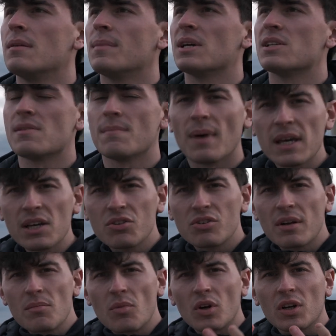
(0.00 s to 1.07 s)
because it might
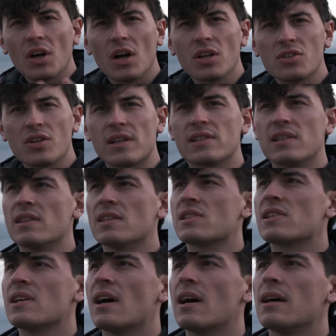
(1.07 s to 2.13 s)
create more contrast in the
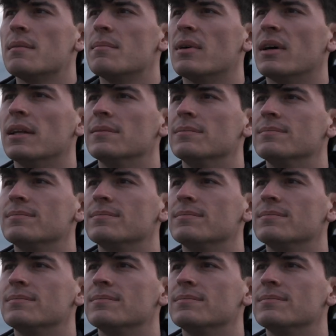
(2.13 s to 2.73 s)
sky, but